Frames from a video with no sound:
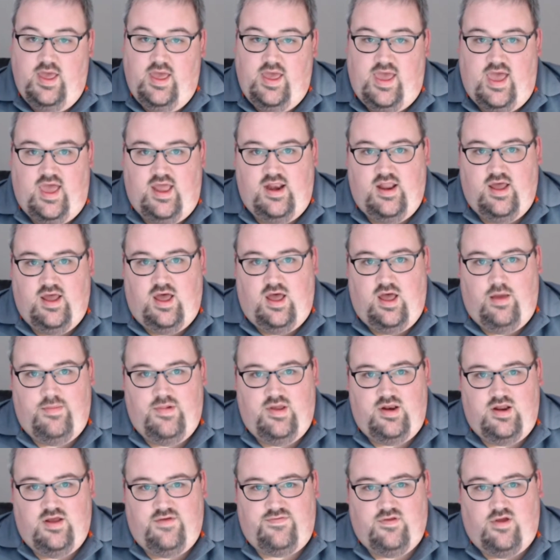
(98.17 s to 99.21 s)
And um,
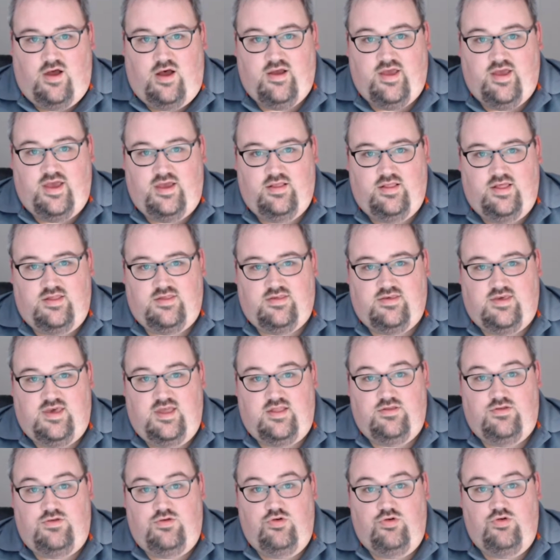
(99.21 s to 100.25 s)
enough talking. Let's
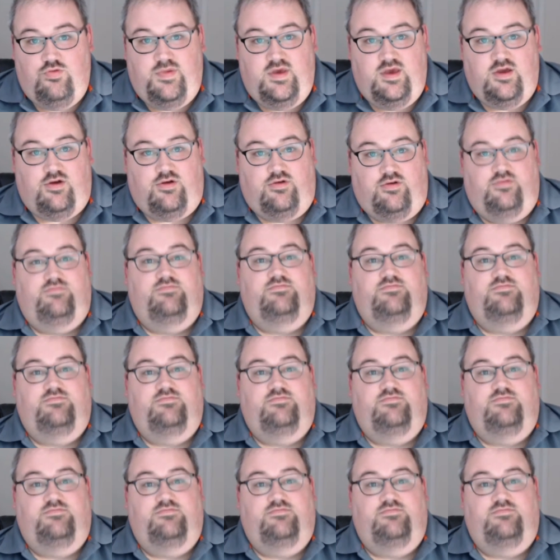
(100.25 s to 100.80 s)
get to beer.